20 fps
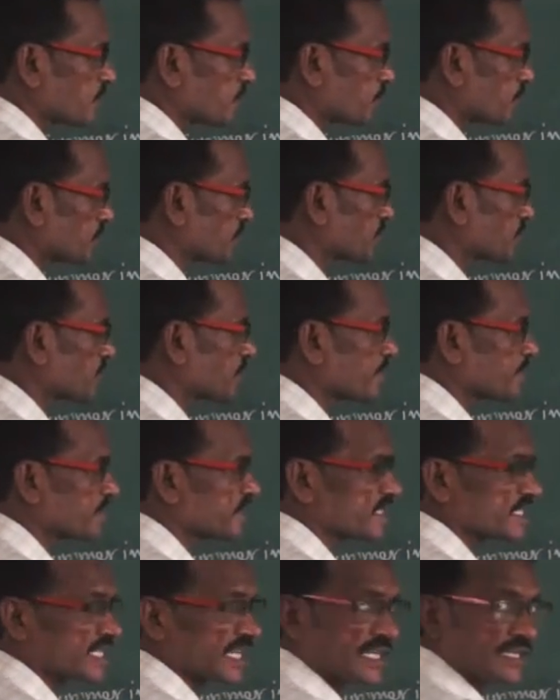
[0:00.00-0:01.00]
position of
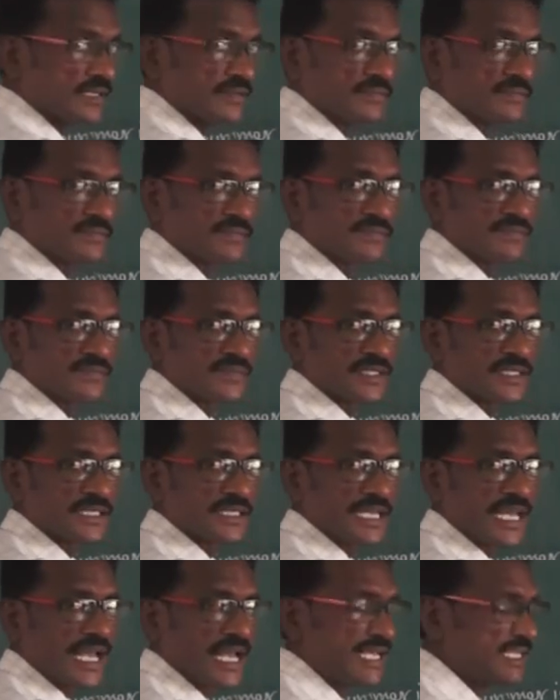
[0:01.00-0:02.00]
the sun. It
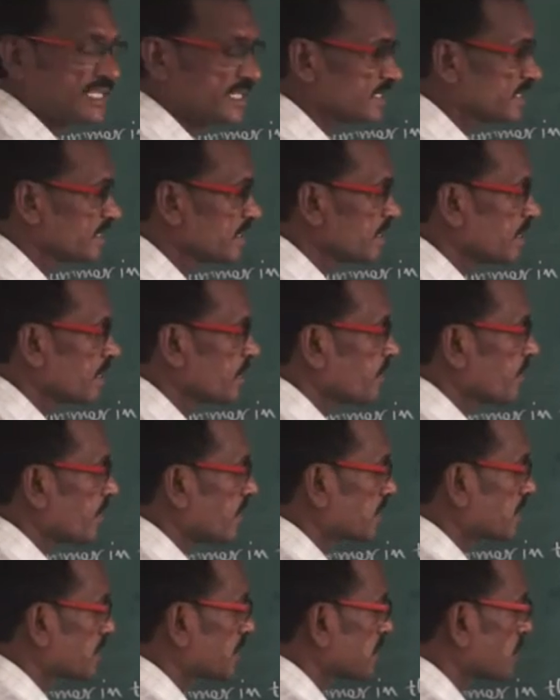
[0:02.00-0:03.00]
has
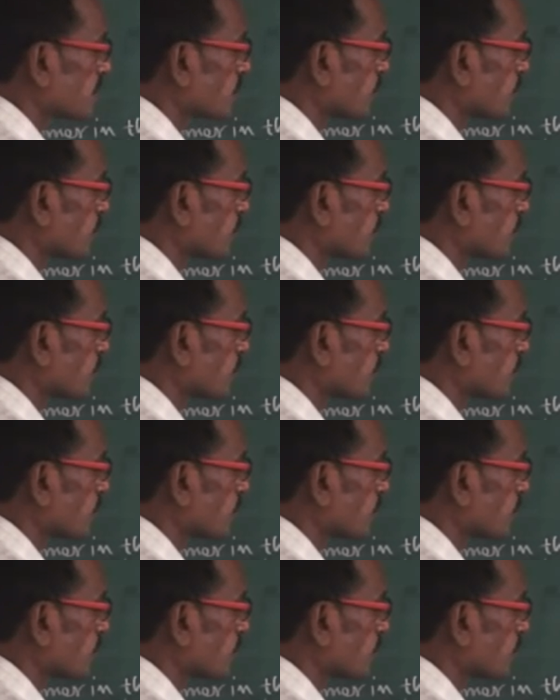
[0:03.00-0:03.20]
farthest